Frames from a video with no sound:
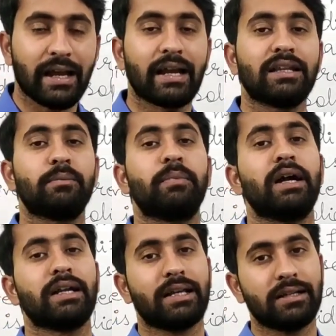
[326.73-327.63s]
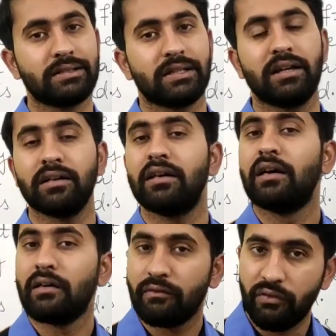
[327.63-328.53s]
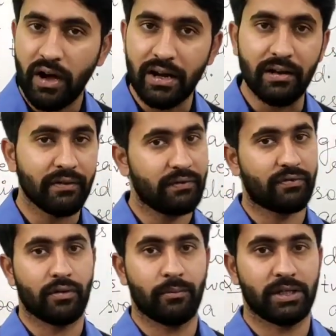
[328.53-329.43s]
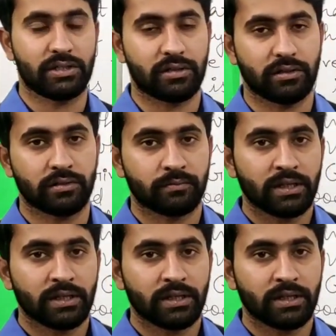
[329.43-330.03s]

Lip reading: and the particles are far away from each other.